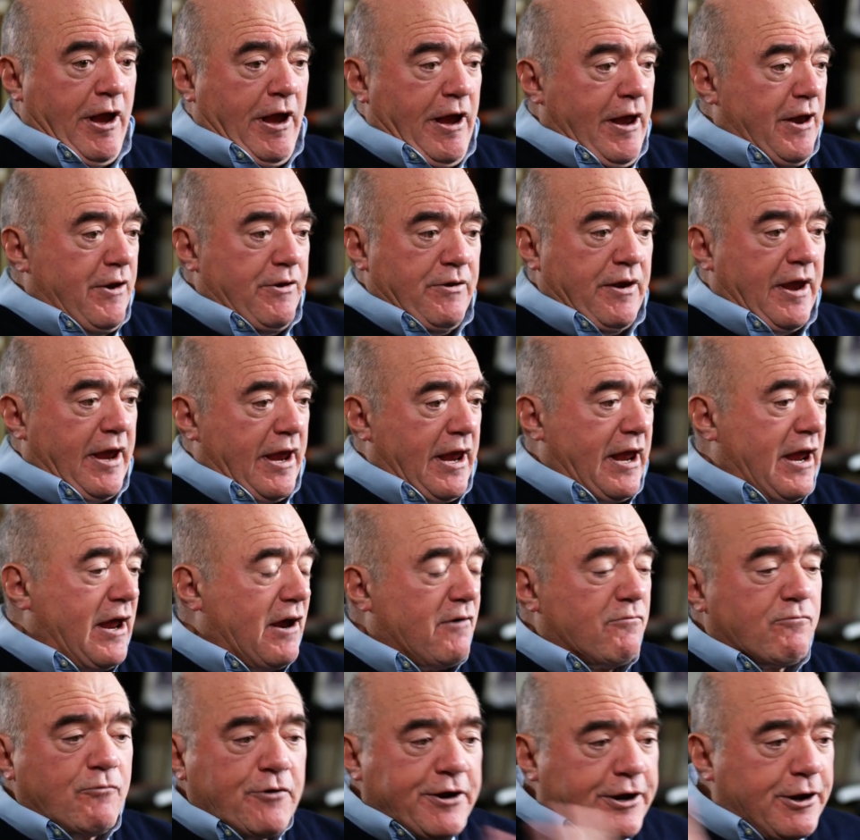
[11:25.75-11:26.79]
In
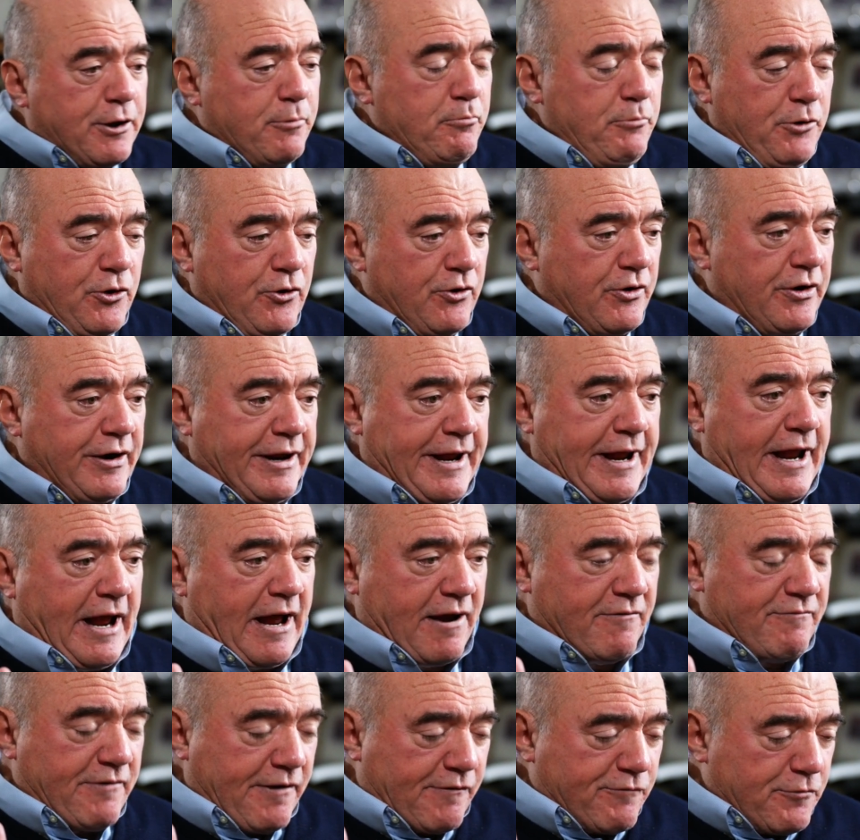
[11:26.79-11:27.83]
every community
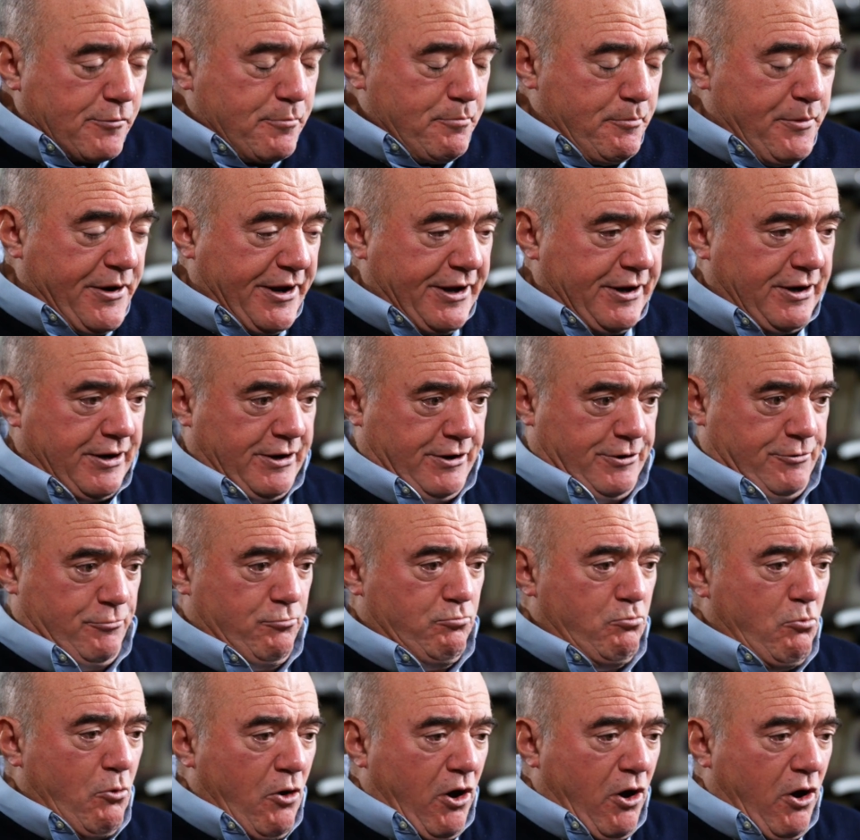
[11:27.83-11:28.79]
I've ever been in,